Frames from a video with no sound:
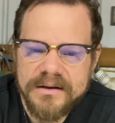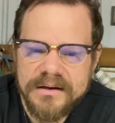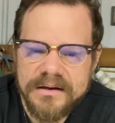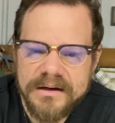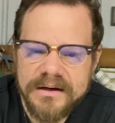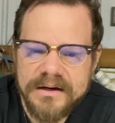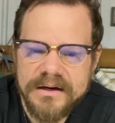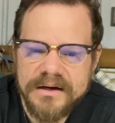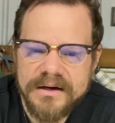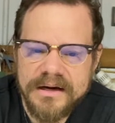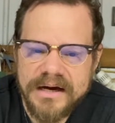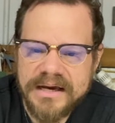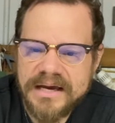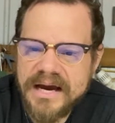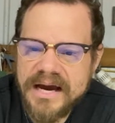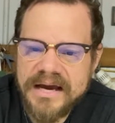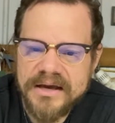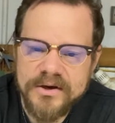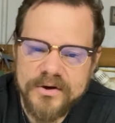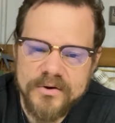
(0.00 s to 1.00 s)
a
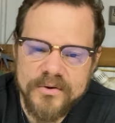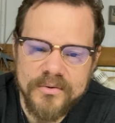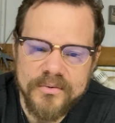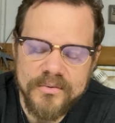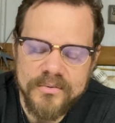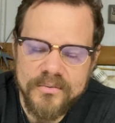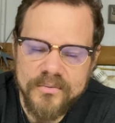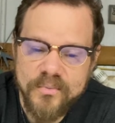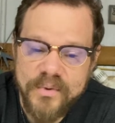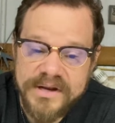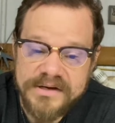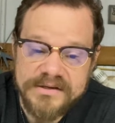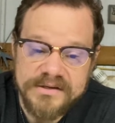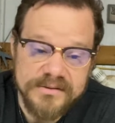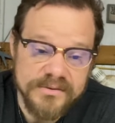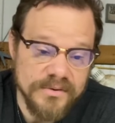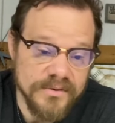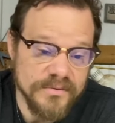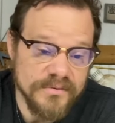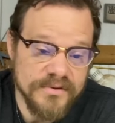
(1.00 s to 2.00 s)
guy who went
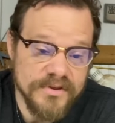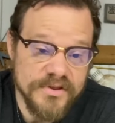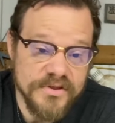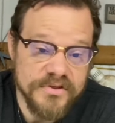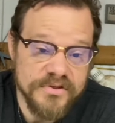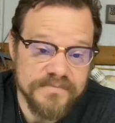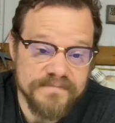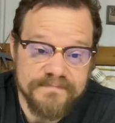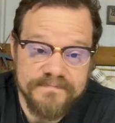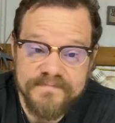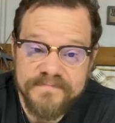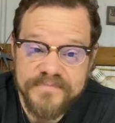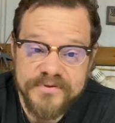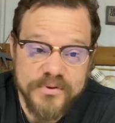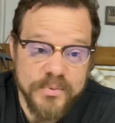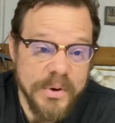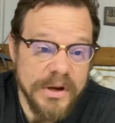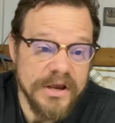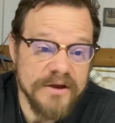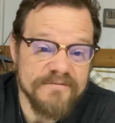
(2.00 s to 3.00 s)
to
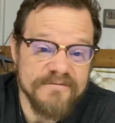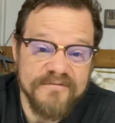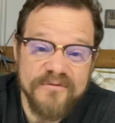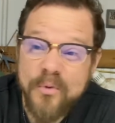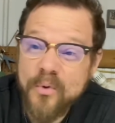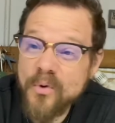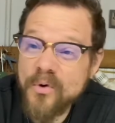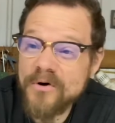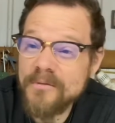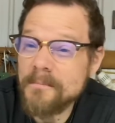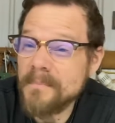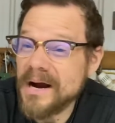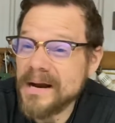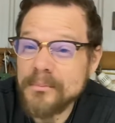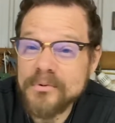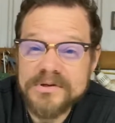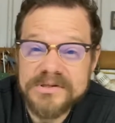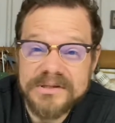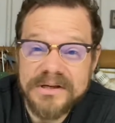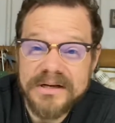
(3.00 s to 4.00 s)
3-4
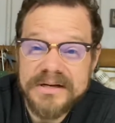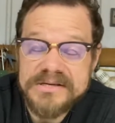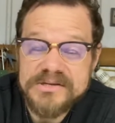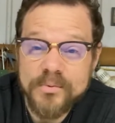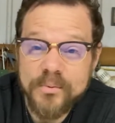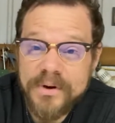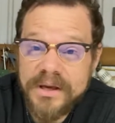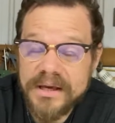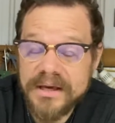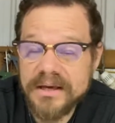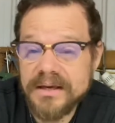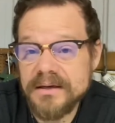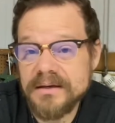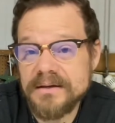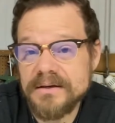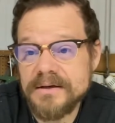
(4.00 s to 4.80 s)
Bible studies a week.